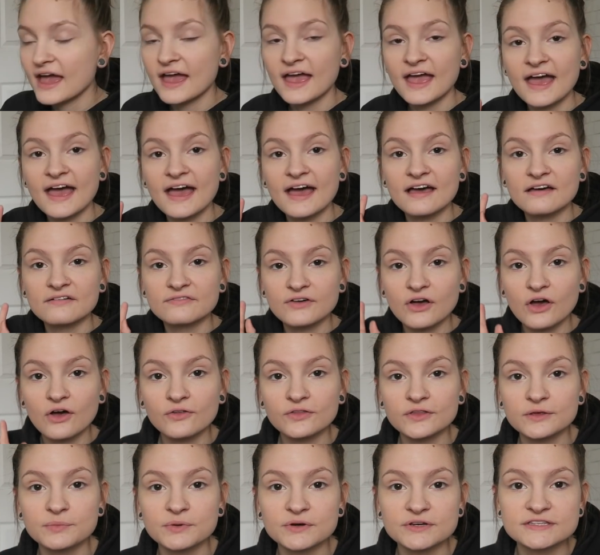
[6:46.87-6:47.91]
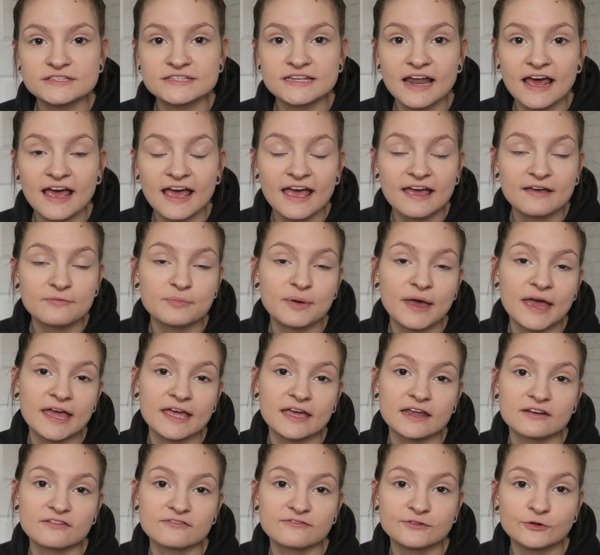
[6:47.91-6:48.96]
I have all the books that I
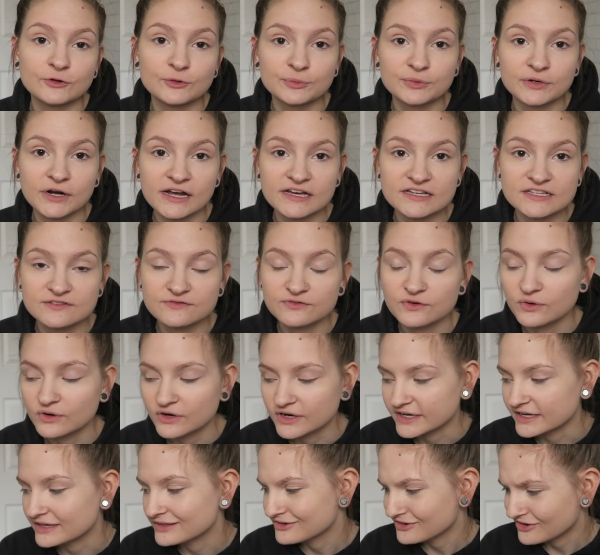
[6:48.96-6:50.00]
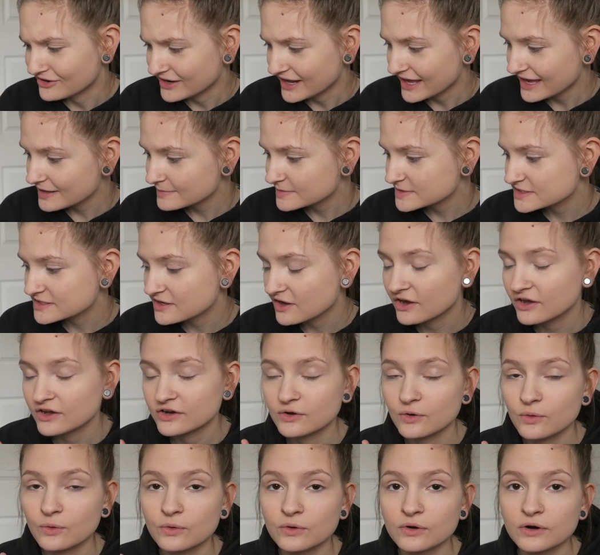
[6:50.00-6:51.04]
paid full price for, either on
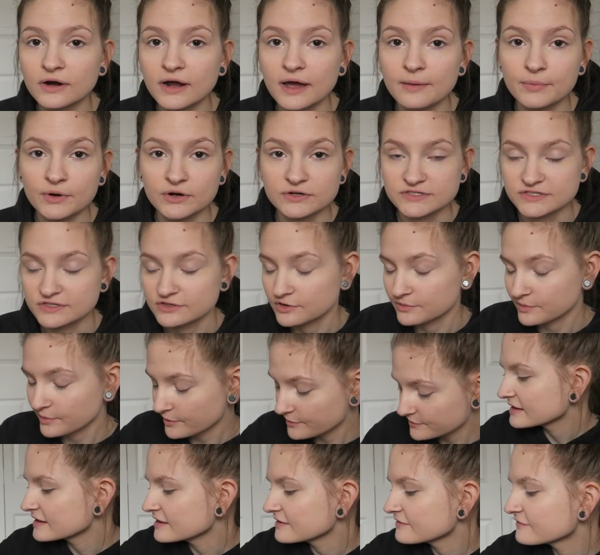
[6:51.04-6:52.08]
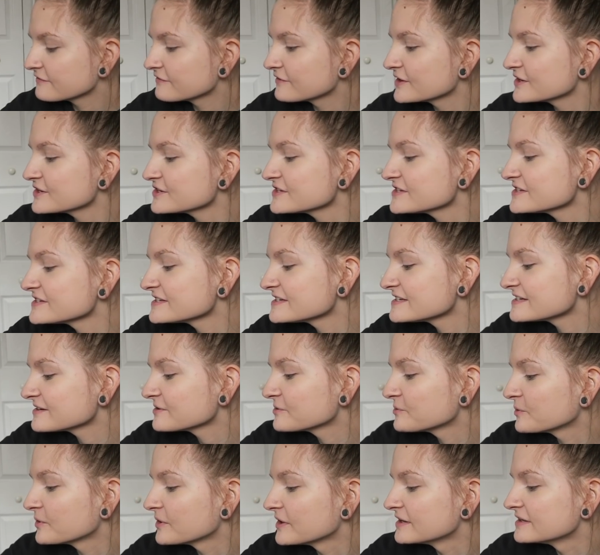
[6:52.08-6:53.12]
Amazon or at Barnes & Noble. The first
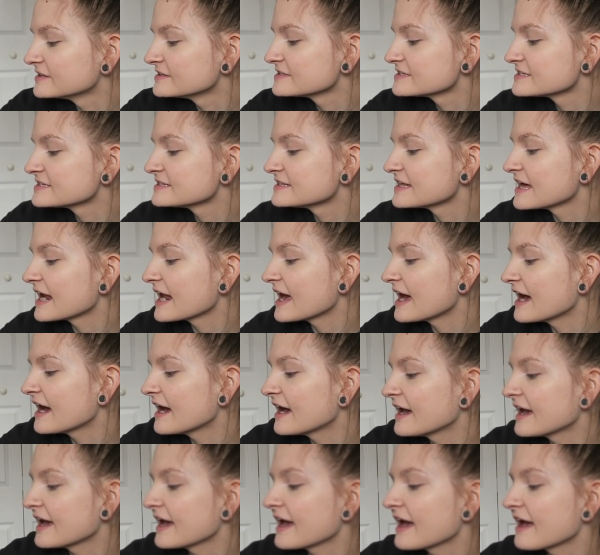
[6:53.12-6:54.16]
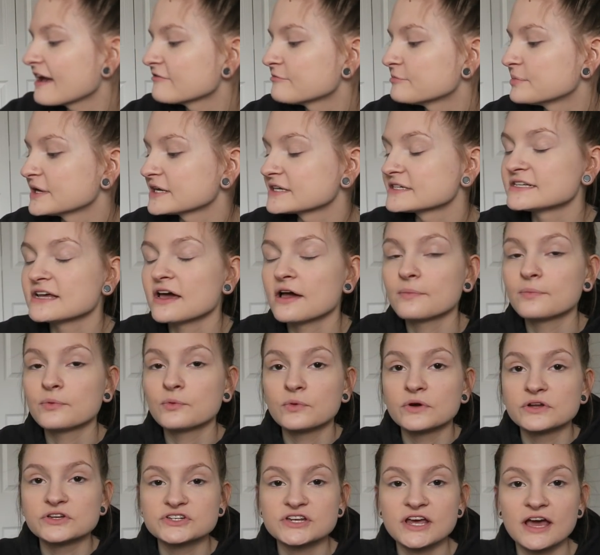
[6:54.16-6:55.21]
ones that I have picked up,
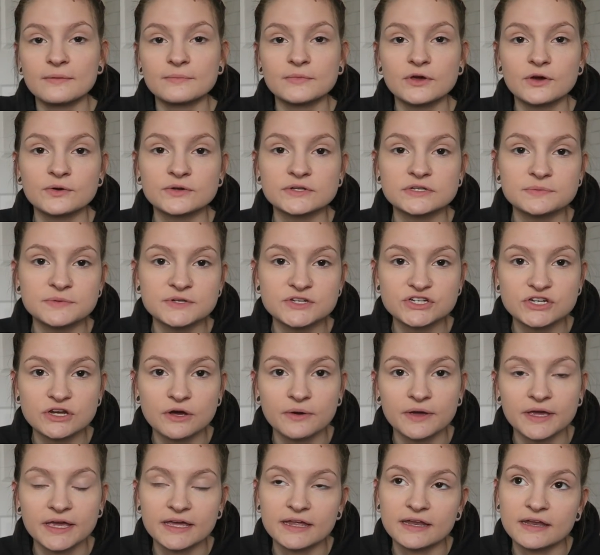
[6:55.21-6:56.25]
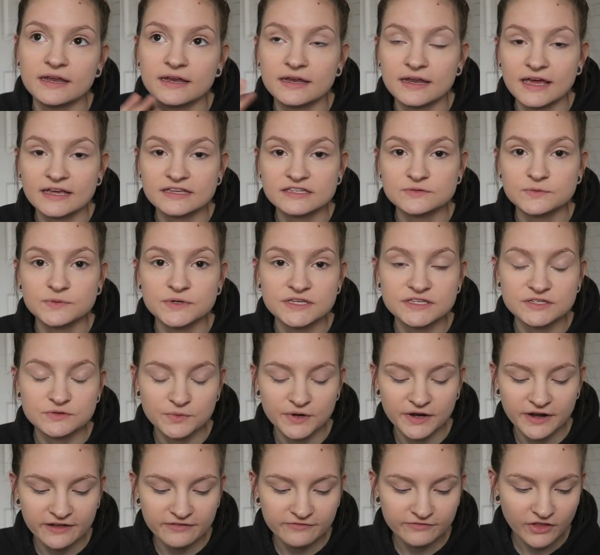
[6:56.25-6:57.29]
which I'm going to be showing in next week's
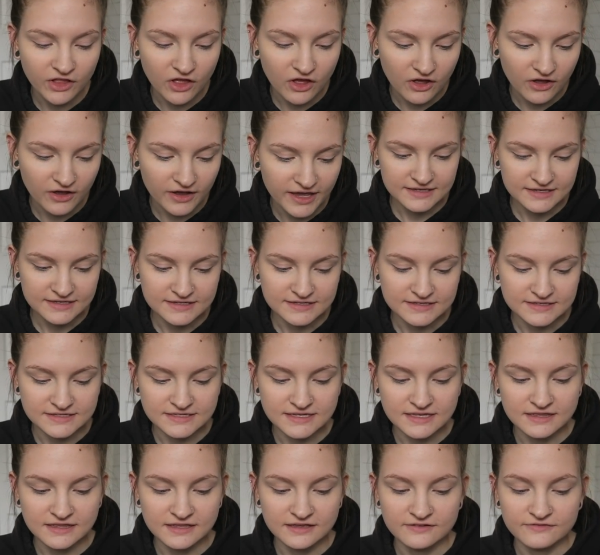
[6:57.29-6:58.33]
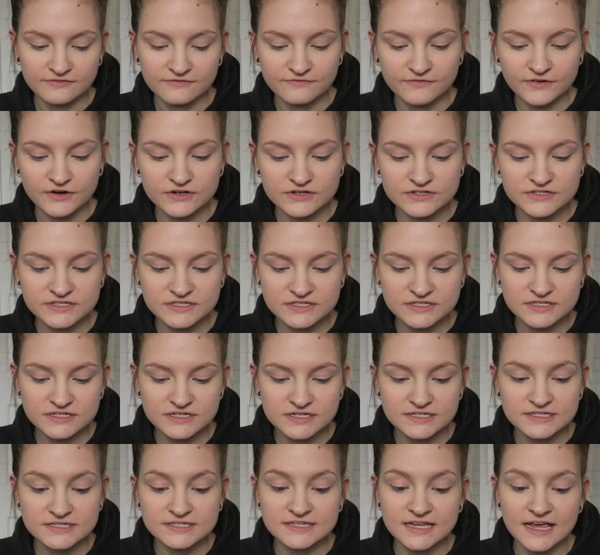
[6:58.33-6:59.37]
reading vlog, is the
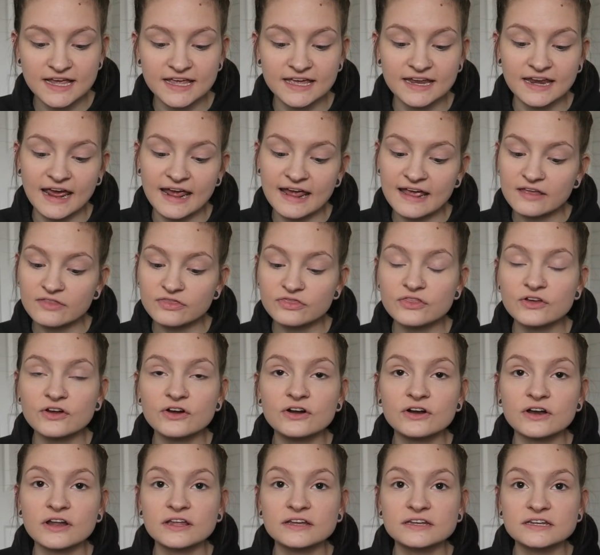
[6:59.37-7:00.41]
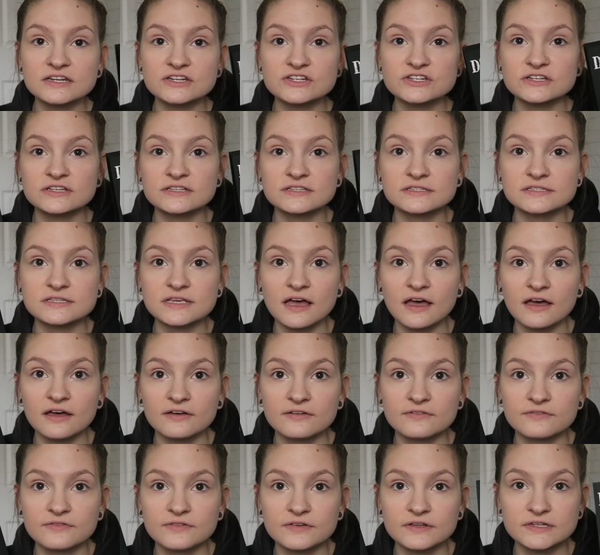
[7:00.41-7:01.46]
first, second, and third editions
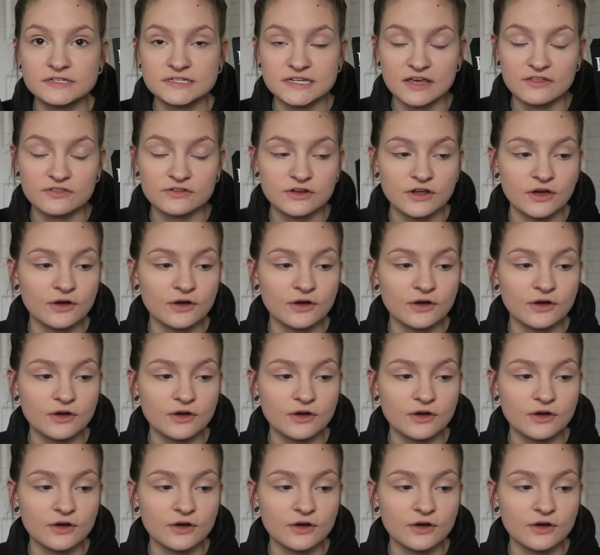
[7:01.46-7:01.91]
of Death